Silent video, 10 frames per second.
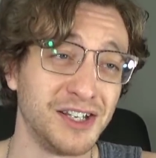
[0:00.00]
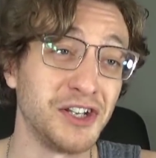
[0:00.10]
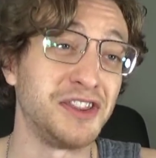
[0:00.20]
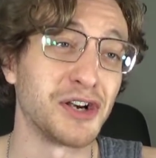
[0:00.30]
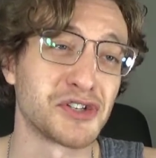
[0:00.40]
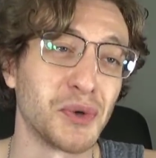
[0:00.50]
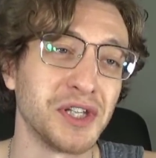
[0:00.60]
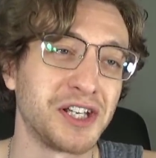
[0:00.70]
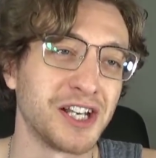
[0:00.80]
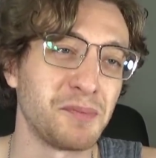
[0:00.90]
there's
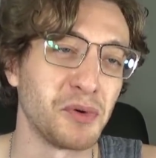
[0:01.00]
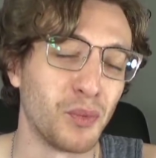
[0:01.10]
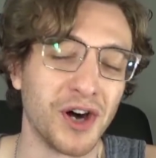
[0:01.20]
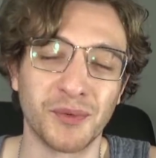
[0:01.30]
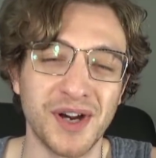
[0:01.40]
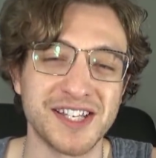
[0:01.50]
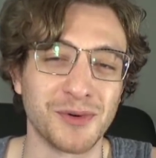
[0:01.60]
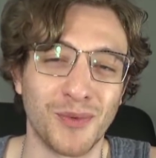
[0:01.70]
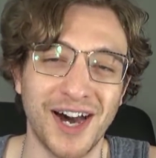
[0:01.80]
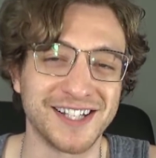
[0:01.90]
only going to be one
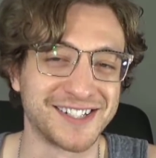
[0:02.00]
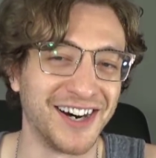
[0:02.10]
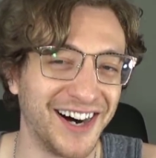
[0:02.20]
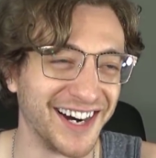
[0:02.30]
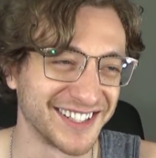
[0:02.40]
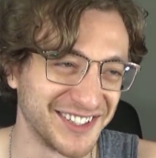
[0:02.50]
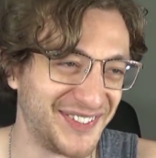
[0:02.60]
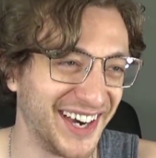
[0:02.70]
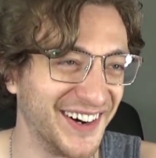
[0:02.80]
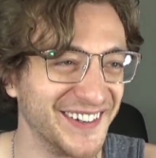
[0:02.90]
reason why it's talked
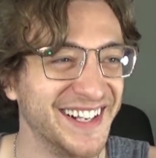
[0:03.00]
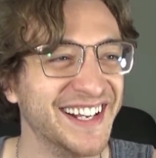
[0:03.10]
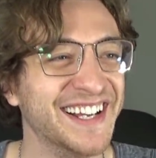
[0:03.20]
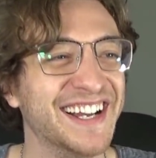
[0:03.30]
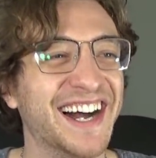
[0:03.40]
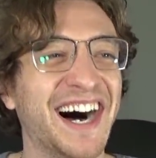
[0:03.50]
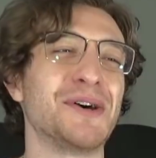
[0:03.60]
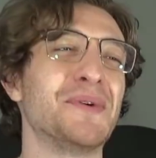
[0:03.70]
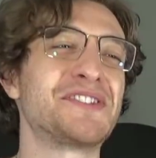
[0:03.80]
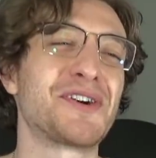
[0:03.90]
about.
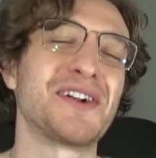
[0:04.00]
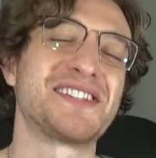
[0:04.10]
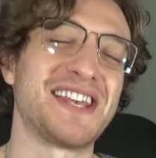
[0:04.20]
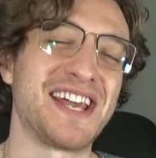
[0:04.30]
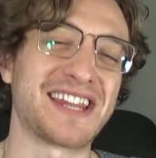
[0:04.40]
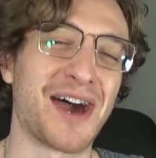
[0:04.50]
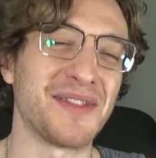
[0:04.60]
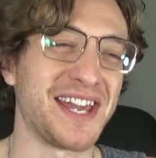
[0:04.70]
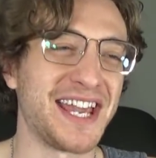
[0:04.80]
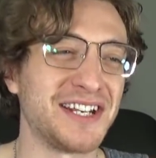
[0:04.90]
Someone started saying
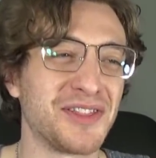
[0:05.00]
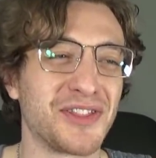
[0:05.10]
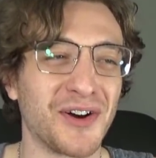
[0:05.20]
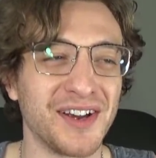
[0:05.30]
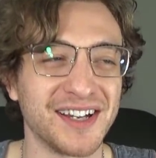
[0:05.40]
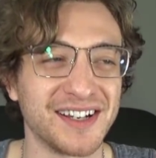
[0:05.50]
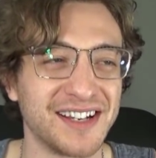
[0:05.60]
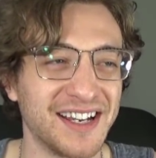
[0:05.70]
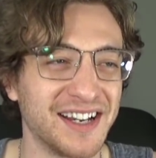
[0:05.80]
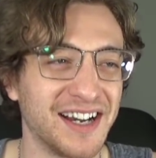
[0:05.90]
how they hated
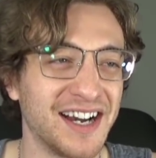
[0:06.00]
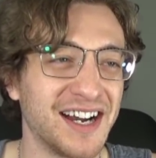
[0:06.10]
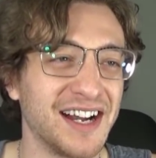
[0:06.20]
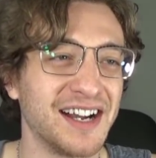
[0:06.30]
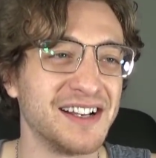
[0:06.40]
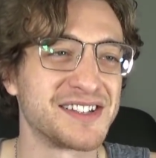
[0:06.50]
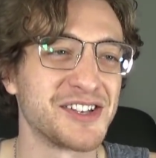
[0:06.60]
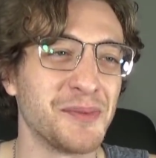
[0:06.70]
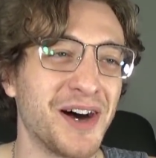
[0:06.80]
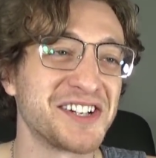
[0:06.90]
Tharia
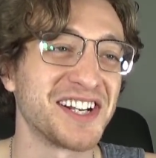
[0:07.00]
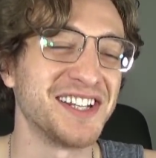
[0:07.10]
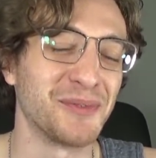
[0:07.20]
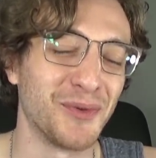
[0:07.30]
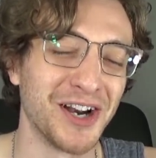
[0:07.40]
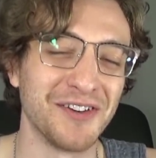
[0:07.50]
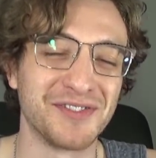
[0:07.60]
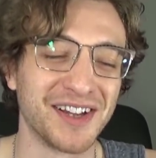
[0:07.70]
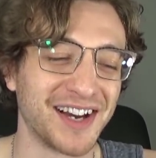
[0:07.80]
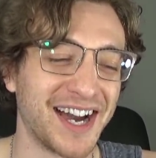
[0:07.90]
so much, and then one
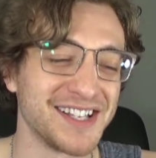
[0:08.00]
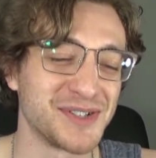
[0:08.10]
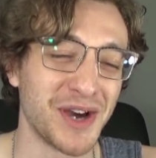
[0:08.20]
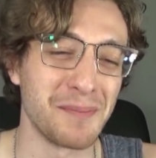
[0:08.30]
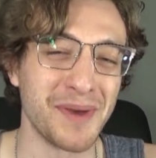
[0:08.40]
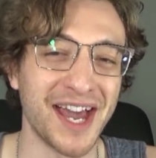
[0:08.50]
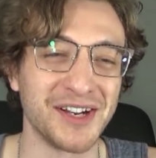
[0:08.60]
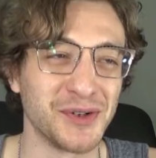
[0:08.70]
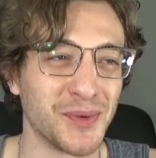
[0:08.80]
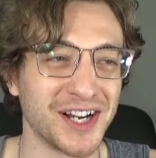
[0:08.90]
of the guys who I
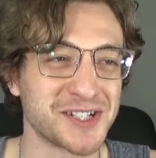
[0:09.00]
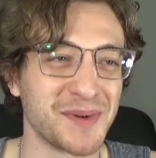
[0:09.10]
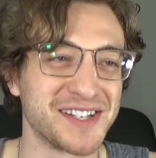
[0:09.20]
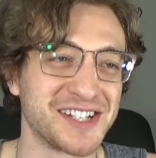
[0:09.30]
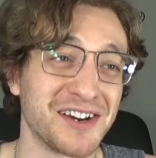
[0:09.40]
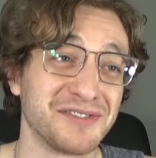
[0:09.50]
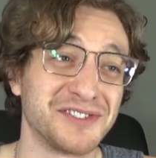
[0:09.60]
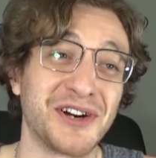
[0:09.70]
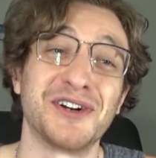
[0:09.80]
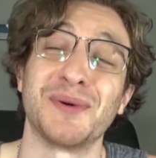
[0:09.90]
met who watched my
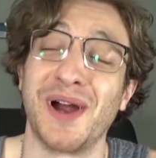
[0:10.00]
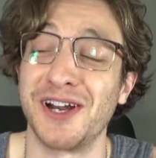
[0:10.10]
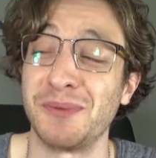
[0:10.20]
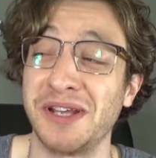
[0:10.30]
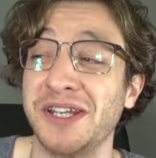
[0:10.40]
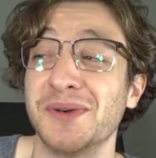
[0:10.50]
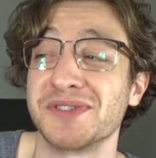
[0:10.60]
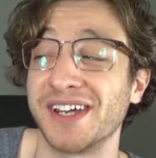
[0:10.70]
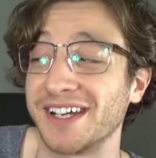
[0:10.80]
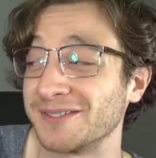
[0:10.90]
stuff turned around to me, and he
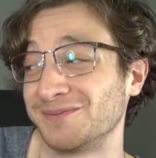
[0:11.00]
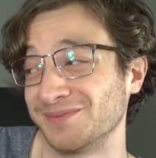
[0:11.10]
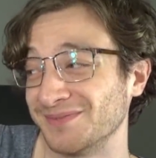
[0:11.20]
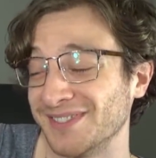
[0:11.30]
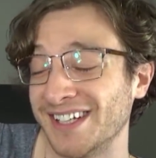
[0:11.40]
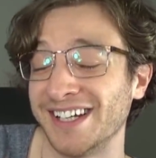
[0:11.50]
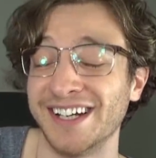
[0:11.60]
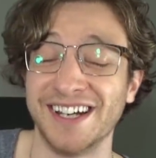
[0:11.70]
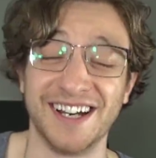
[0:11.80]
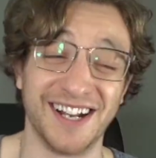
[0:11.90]
was like,
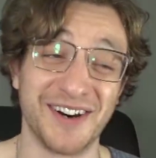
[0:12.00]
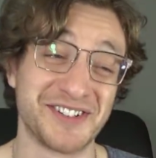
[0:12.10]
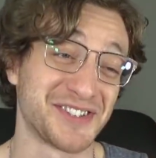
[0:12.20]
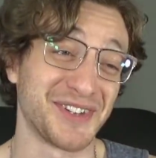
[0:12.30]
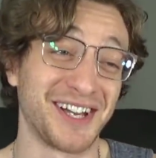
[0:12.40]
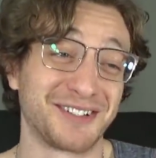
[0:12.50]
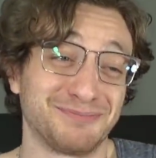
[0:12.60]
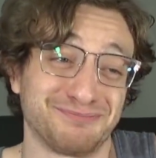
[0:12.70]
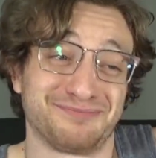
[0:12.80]
and I was just like,